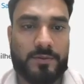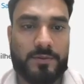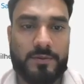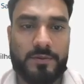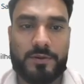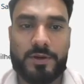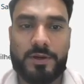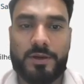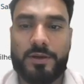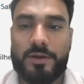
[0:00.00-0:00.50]

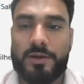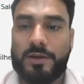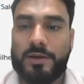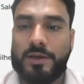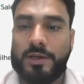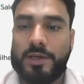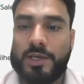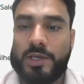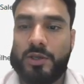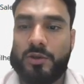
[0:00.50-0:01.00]
Okay,
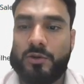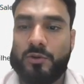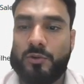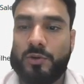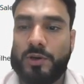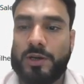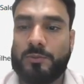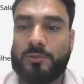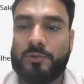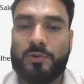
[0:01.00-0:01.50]
you
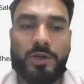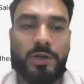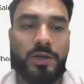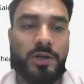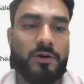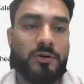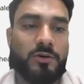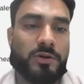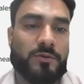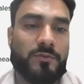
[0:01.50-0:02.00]
have to read
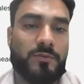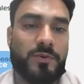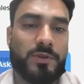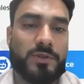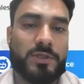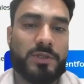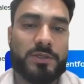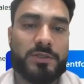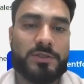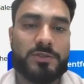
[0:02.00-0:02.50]
out
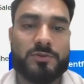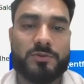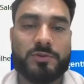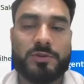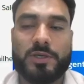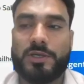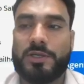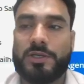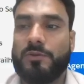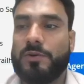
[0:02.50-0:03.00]
everything so
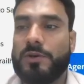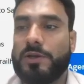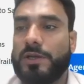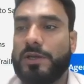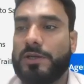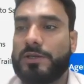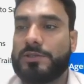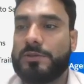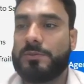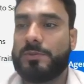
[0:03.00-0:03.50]
that you will
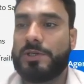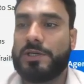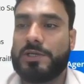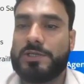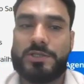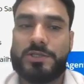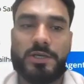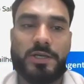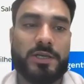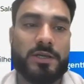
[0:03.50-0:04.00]
get some
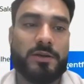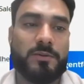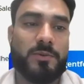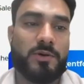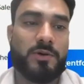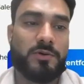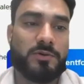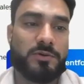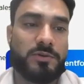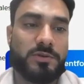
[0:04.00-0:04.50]
understanding
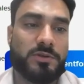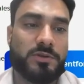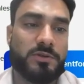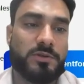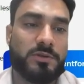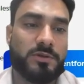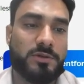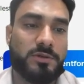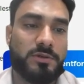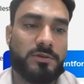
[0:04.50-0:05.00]
about
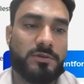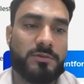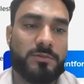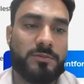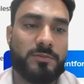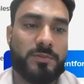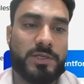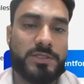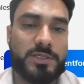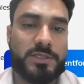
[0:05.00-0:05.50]

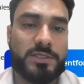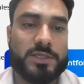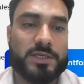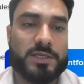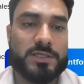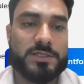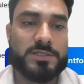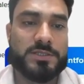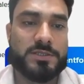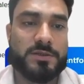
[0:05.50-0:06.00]
basic
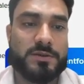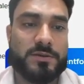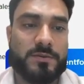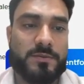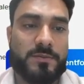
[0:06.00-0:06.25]
things.